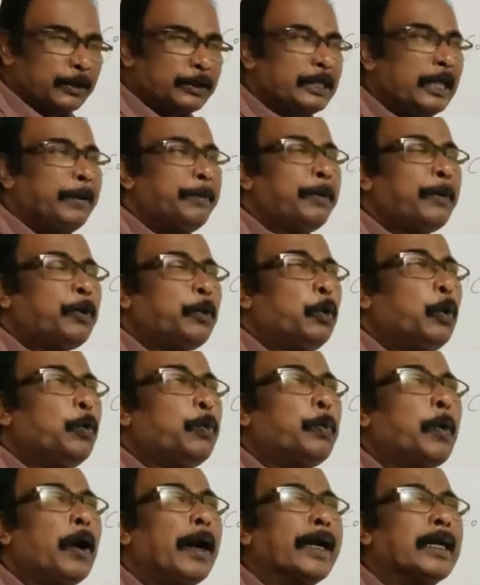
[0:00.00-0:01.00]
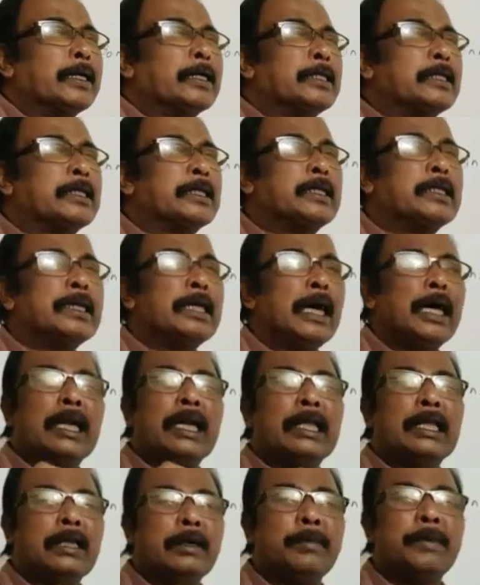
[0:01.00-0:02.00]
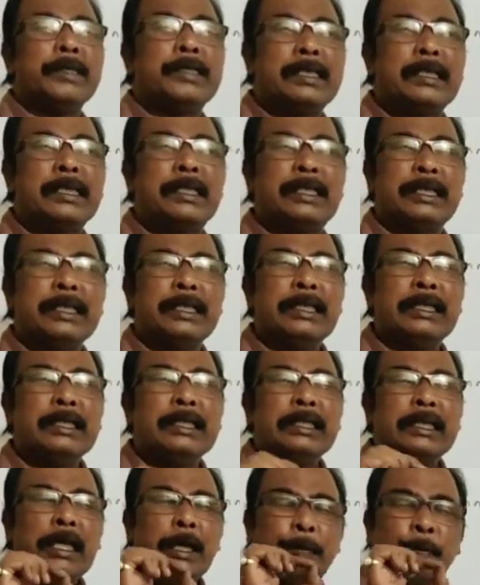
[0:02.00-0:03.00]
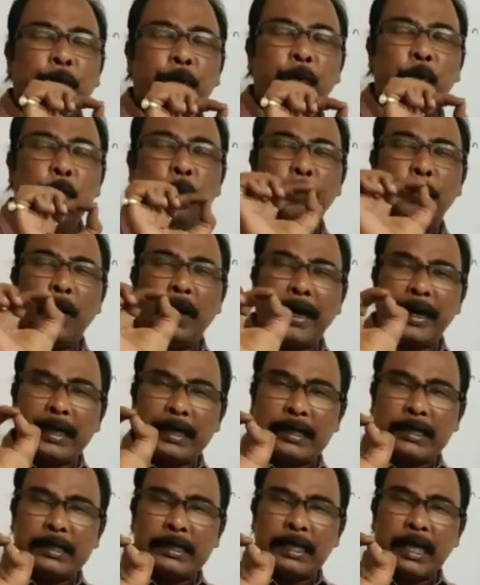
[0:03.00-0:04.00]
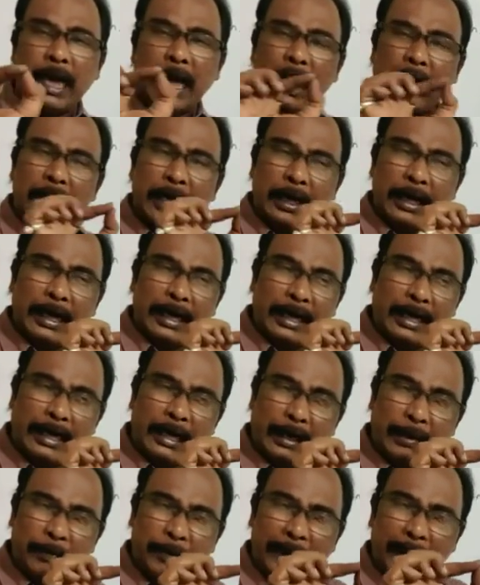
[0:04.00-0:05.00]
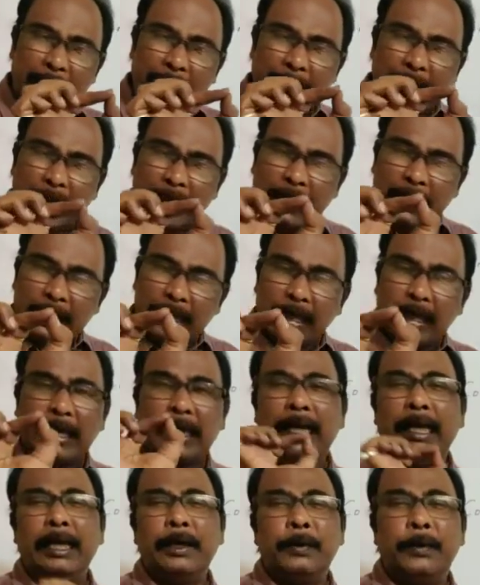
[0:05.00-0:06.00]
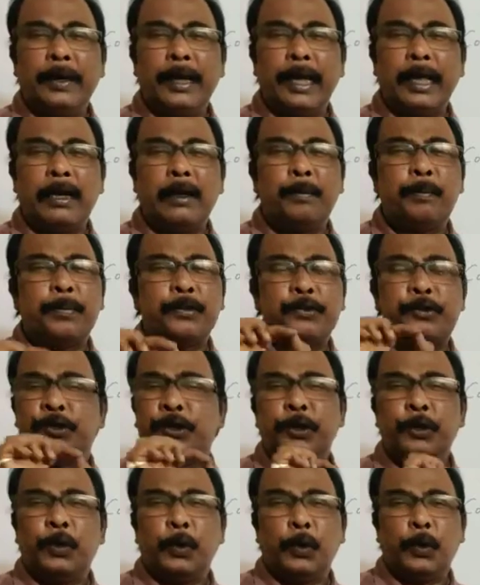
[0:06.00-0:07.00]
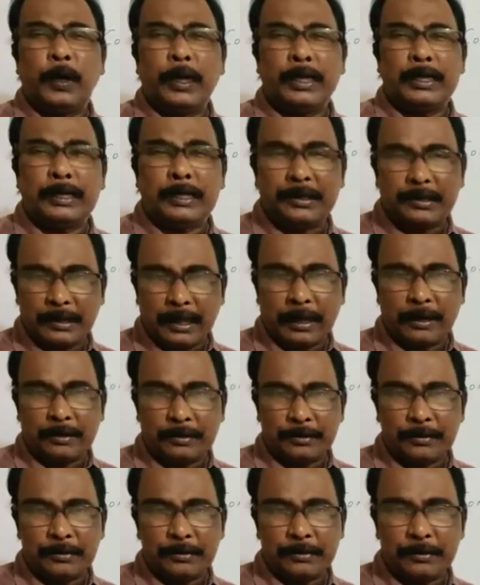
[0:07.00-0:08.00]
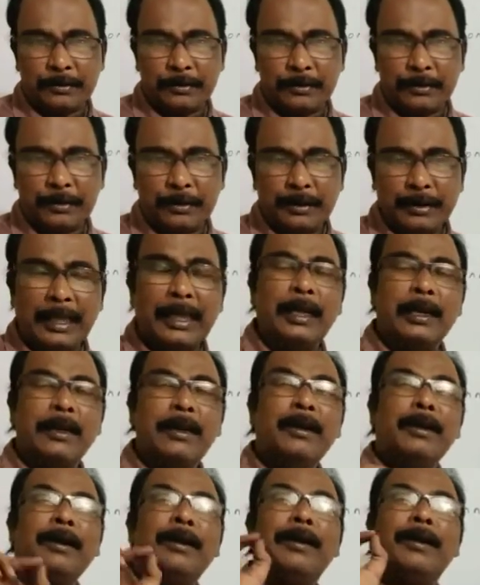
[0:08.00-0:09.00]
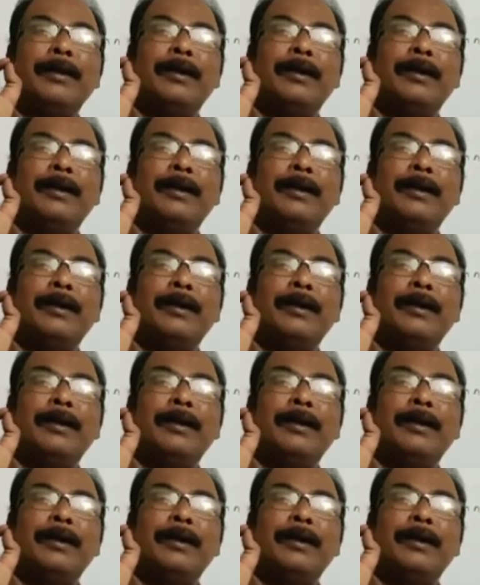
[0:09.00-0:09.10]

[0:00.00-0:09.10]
Say if 2 points, another basic thing, if 2 points are connected by a conducting wire of zero resistance, then